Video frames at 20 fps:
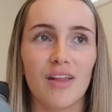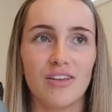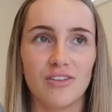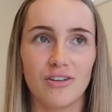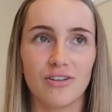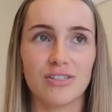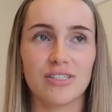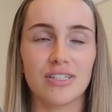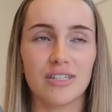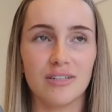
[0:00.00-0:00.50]

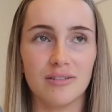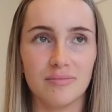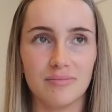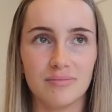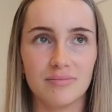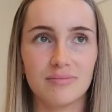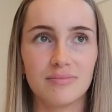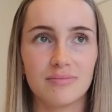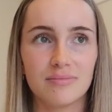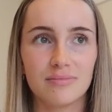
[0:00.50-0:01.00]
Not to
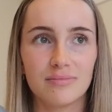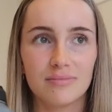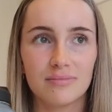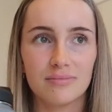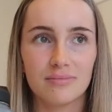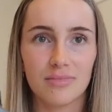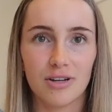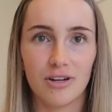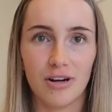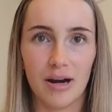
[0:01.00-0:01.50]

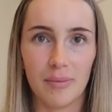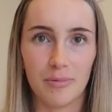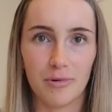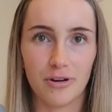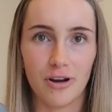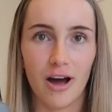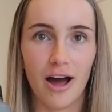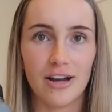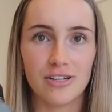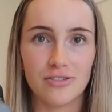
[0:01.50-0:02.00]
crap
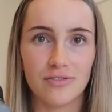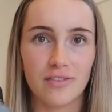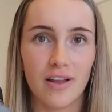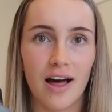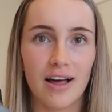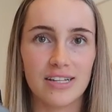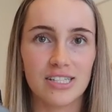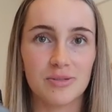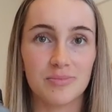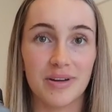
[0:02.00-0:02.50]
on Hydro
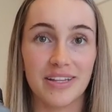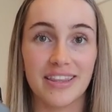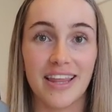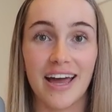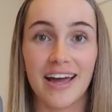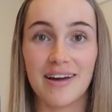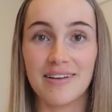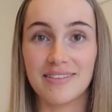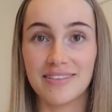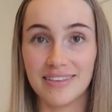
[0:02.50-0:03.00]
Flask, but
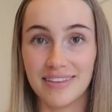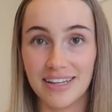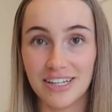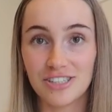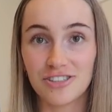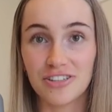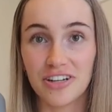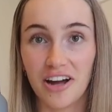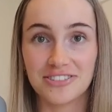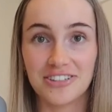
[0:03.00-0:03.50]
they are
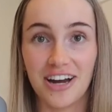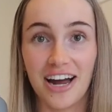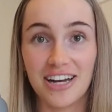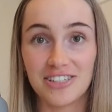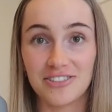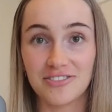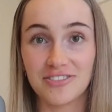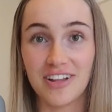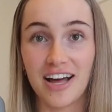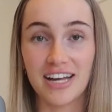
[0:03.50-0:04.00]
literally a
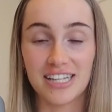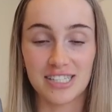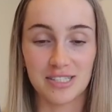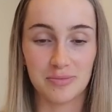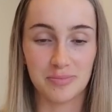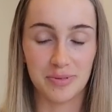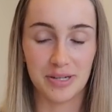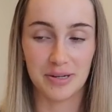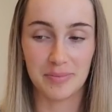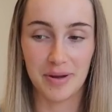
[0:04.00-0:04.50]
Hydro Flask,
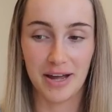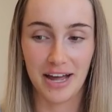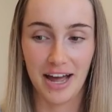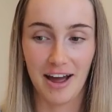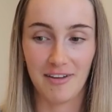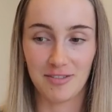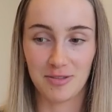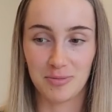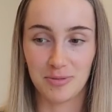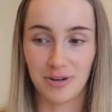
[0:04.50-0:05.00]
but about
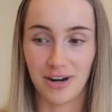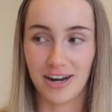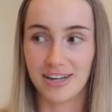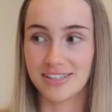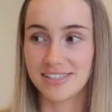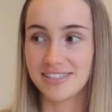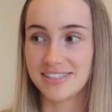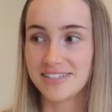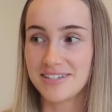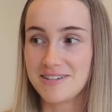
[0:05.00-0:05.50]
half the
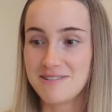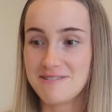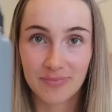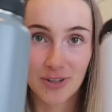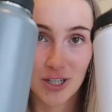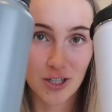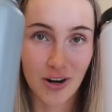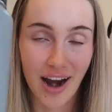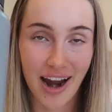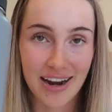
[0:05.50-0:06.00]
price.
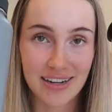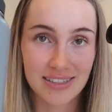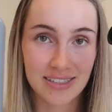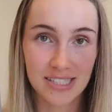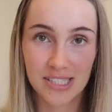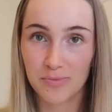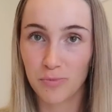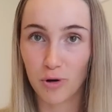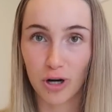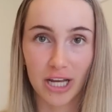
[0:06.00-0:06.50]
Great,
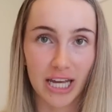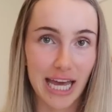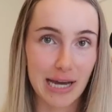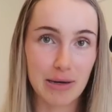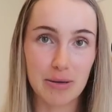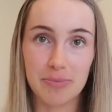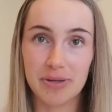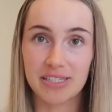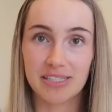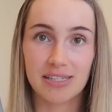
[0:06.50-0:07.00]
supporting
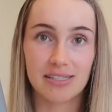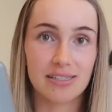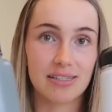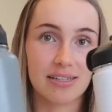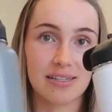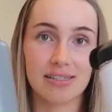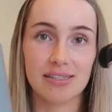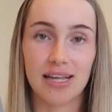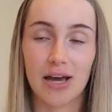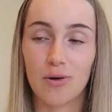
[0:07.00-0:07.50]
Kiwi
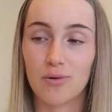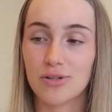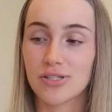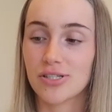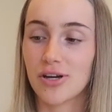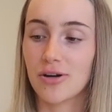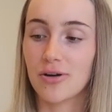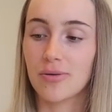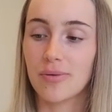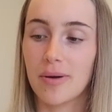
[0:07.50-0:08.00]
businesses. They
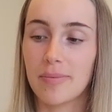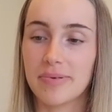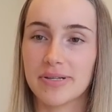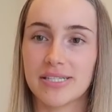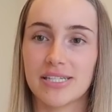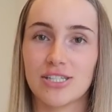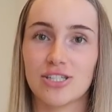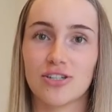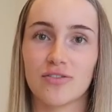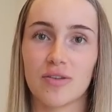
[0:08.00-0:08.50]
also, a
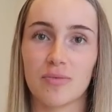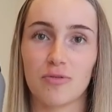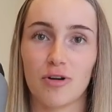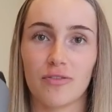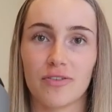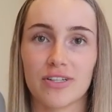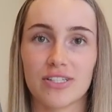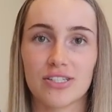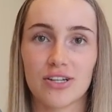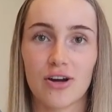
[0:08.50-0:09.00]
percentage of their
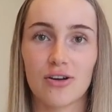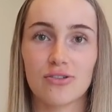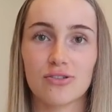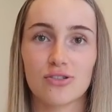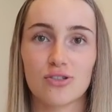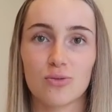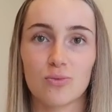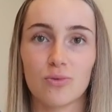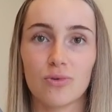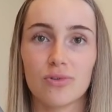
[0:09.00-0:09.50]
profits goes
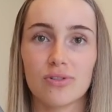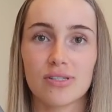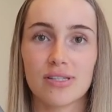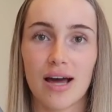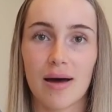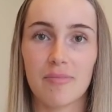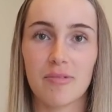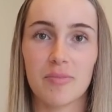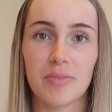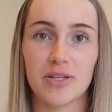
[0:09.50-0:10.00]
towards
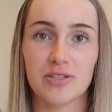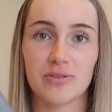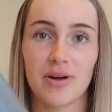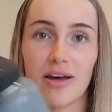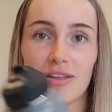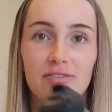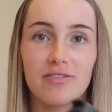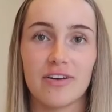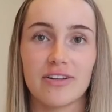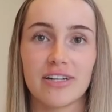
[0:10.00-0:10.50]
the Mental
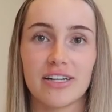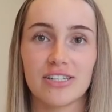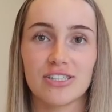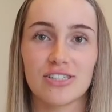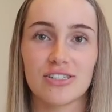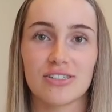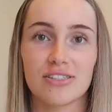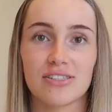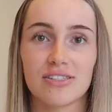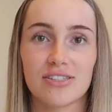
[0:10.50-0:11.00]
Health Foundation.